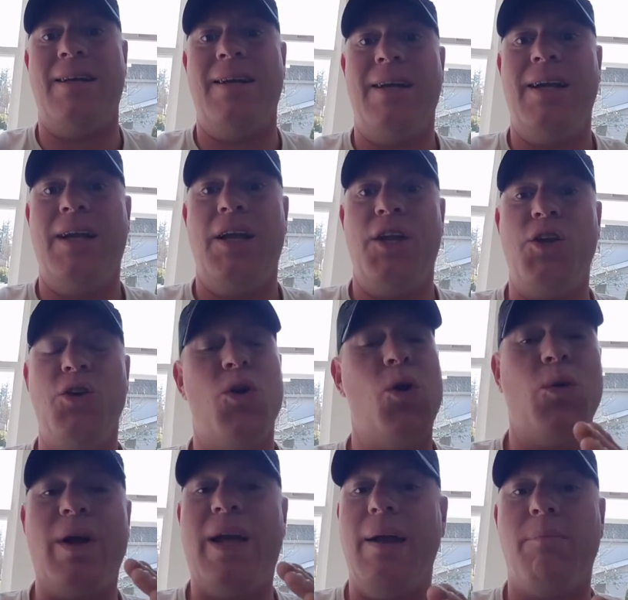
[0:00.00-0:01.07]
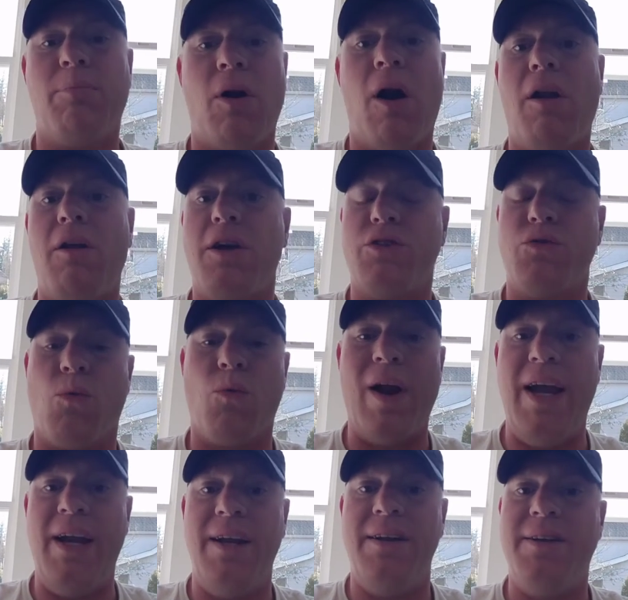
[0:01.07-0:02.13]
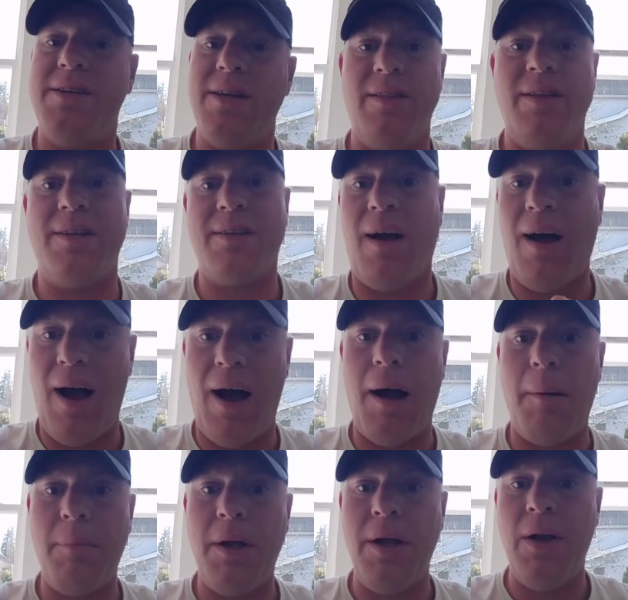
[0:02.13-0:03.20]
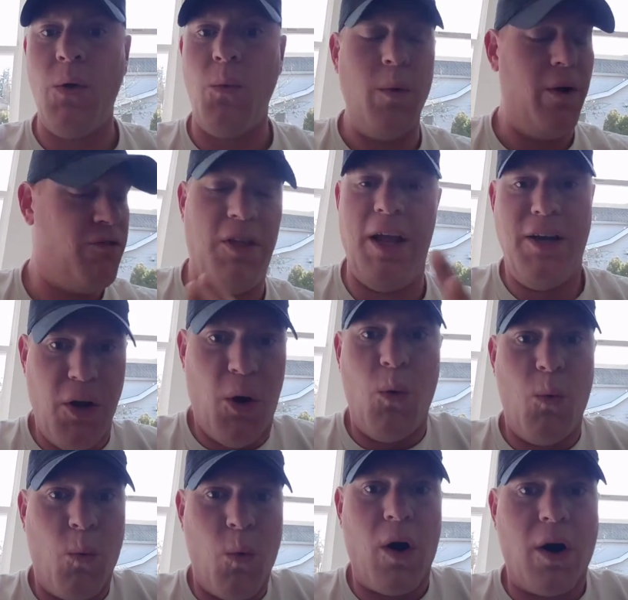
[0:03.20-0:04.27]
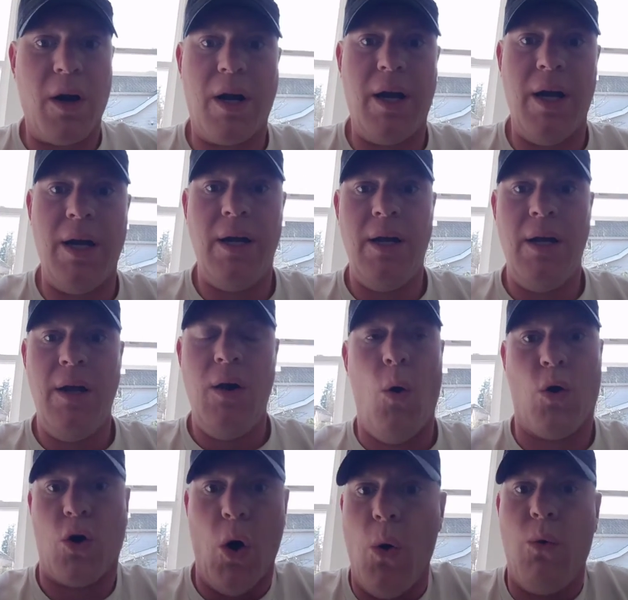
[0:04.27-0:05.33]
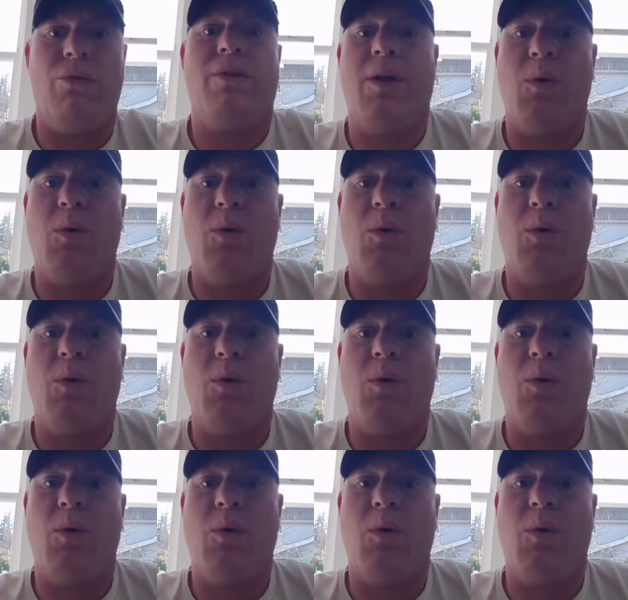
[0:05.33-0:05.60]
You don't get products rated to the top if they don't work or only work